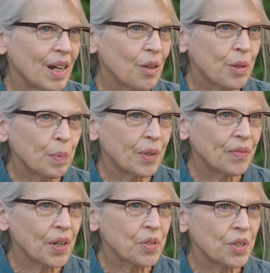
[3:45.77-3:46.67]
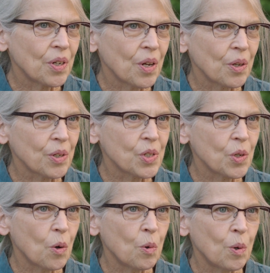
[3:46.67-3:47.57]
health
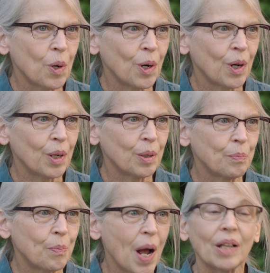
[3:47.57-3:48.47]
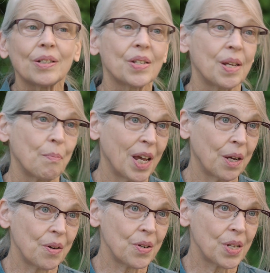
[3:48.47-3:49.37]
professionals or
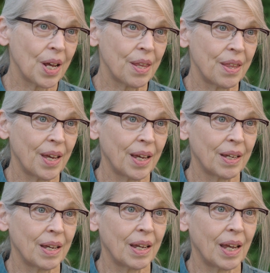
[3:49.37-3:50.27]
policymakers, I think,